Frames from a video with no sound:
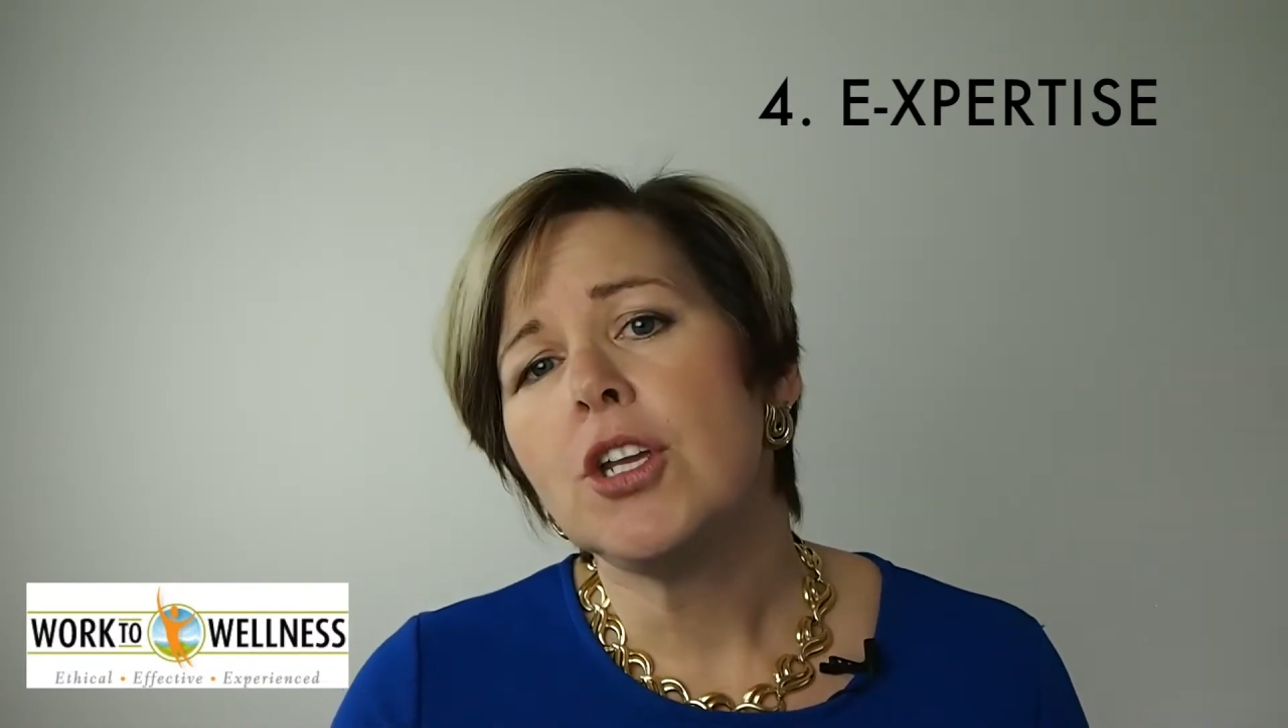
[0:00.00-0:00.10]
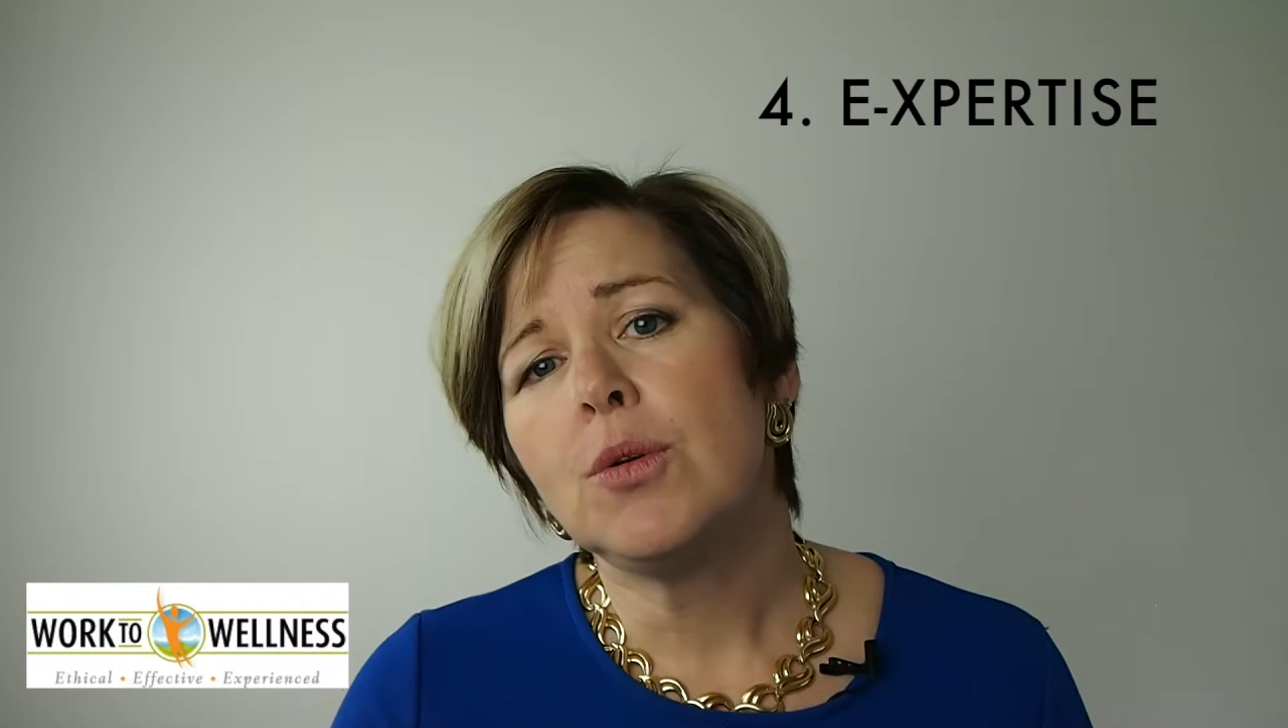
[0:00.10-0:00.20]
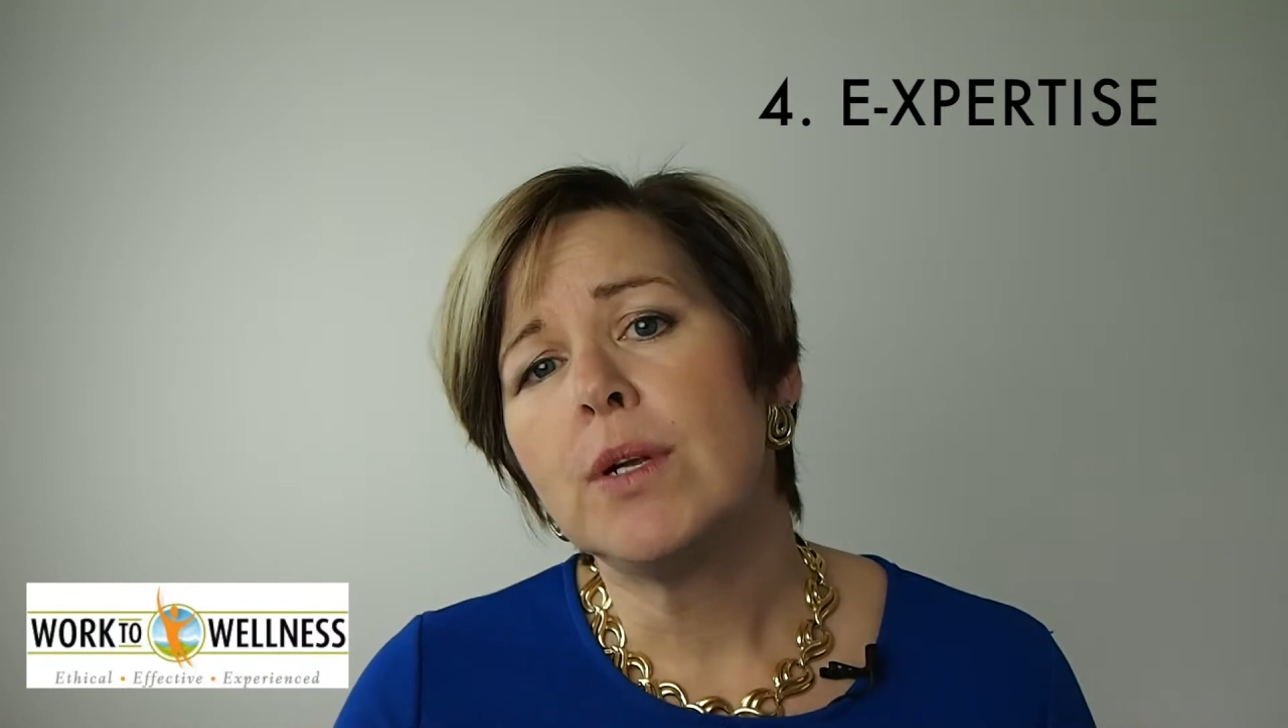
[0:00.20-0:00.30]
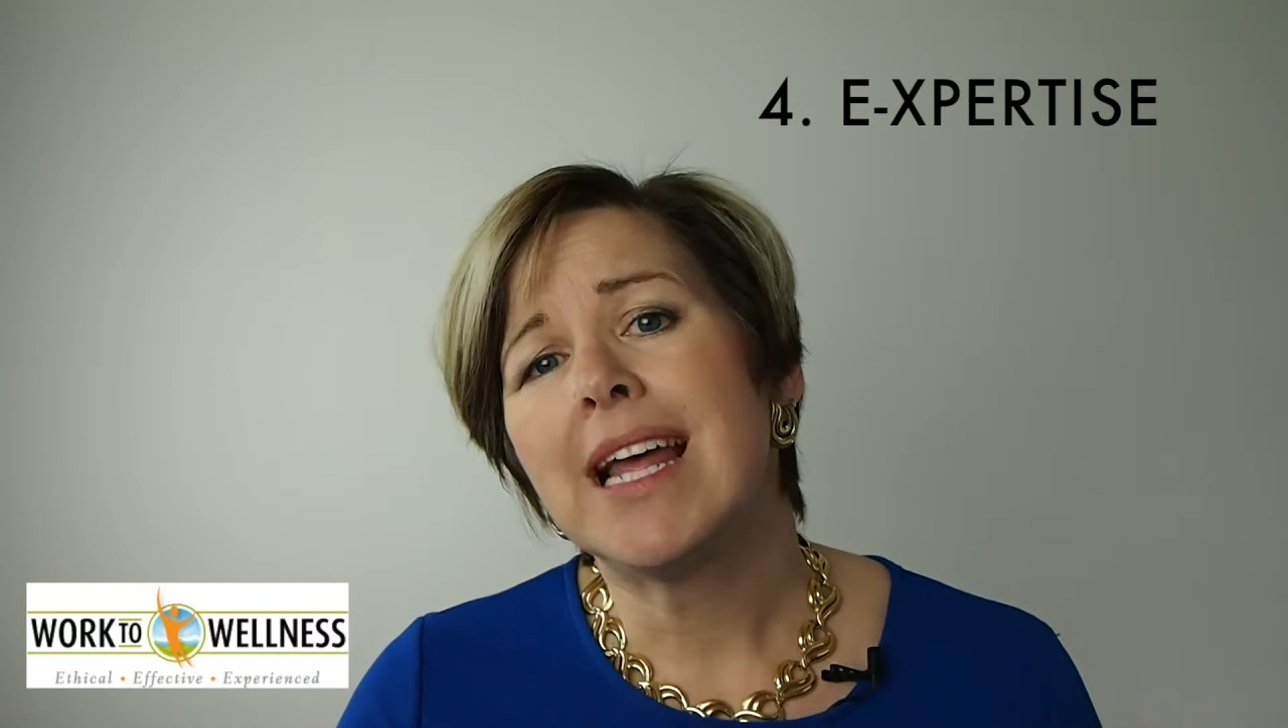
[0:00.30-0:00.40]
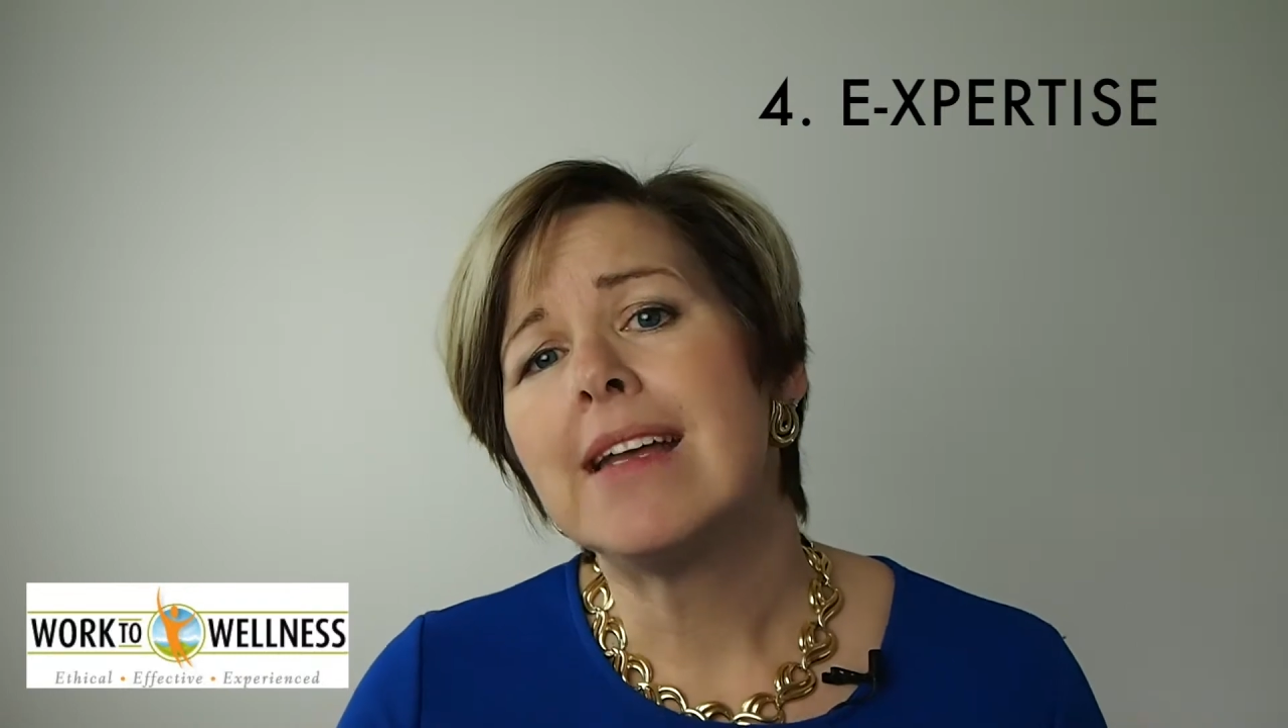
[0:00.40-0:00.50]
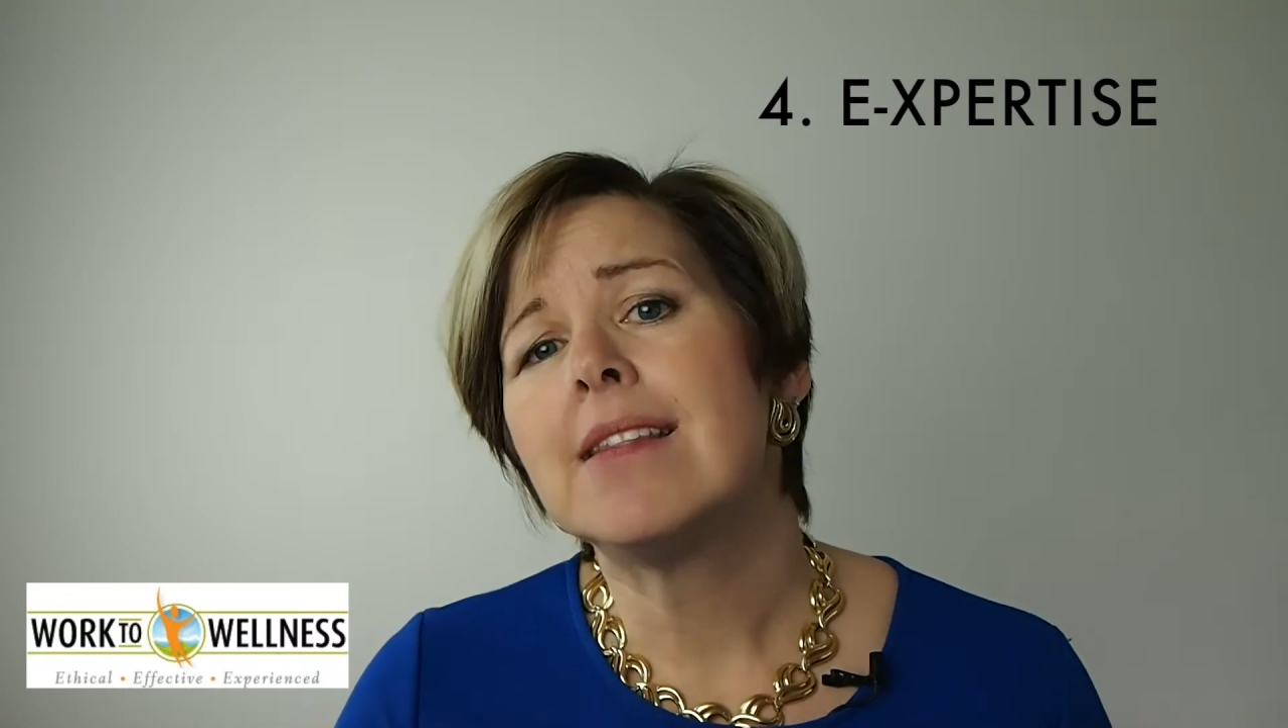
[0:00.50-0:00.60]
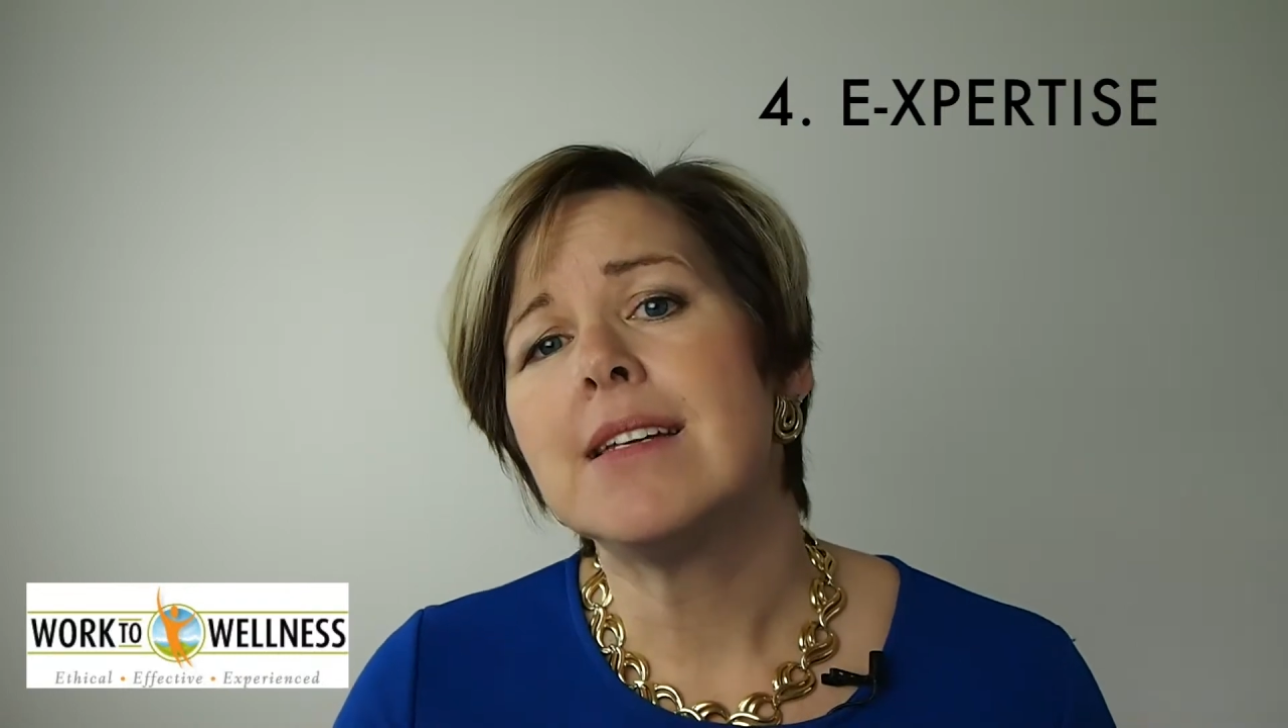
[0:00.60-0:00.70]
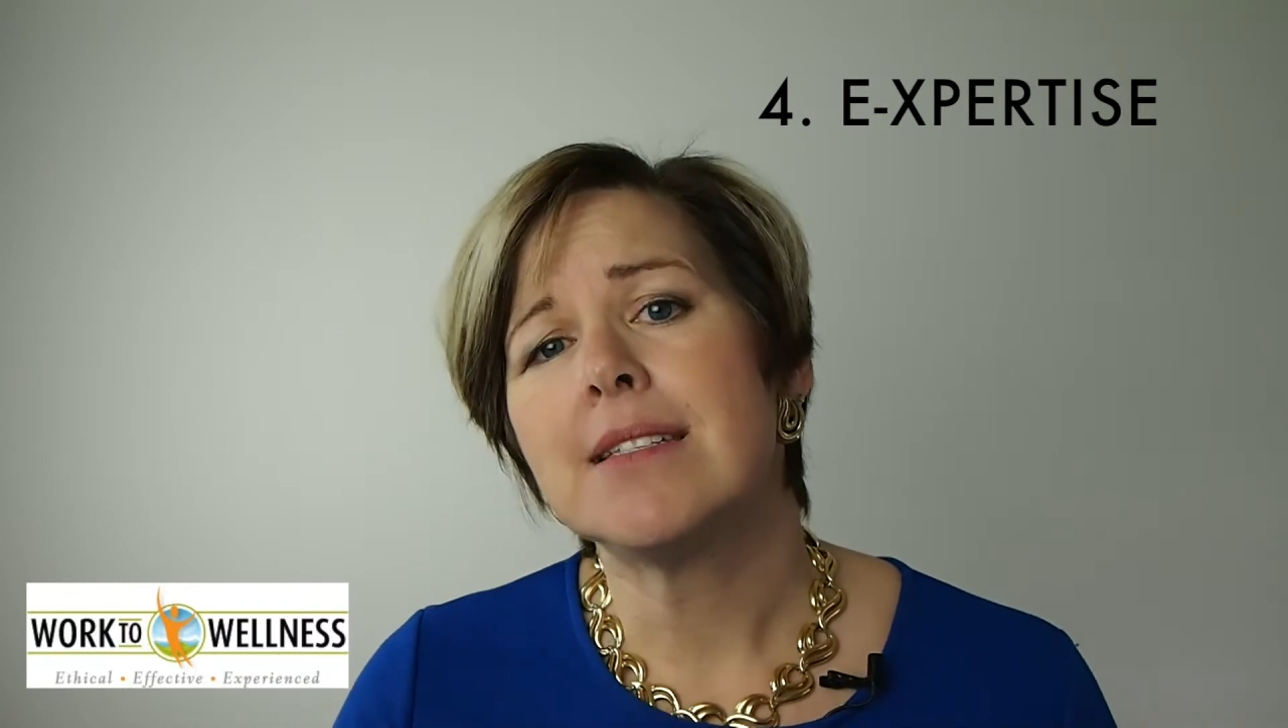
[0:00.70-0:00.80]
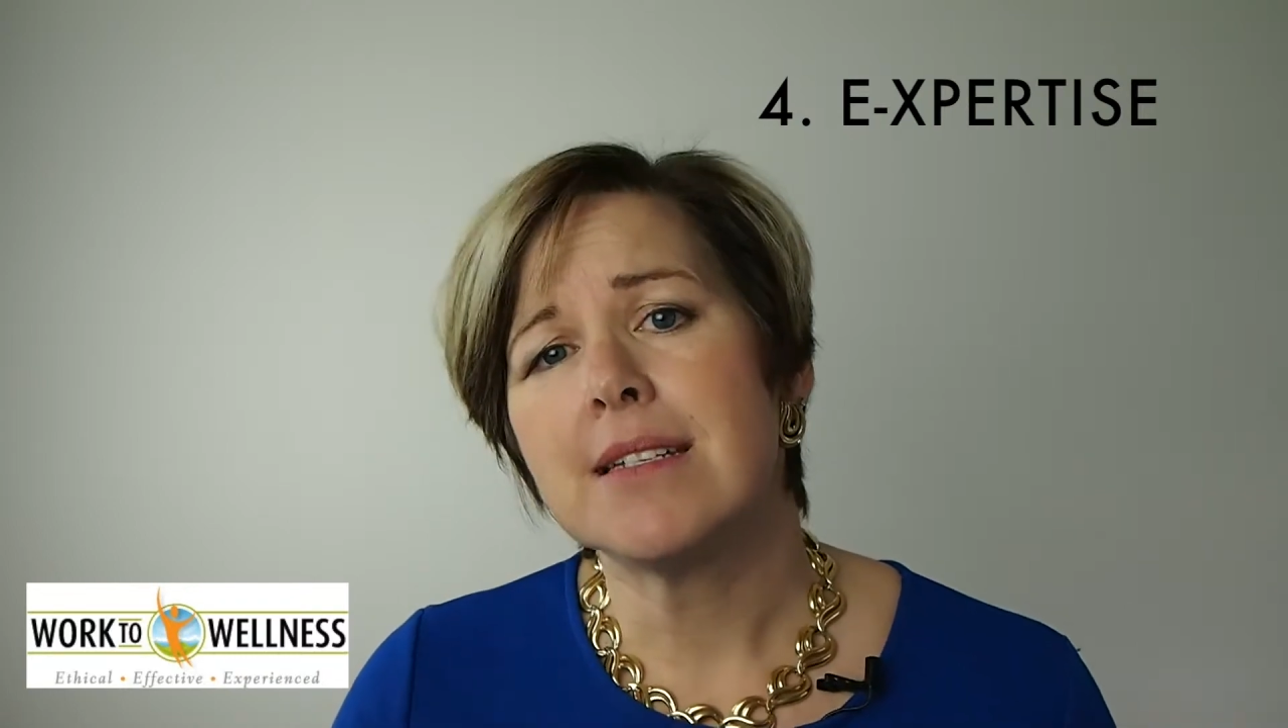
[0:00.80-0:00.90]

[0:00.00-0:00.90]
you would like the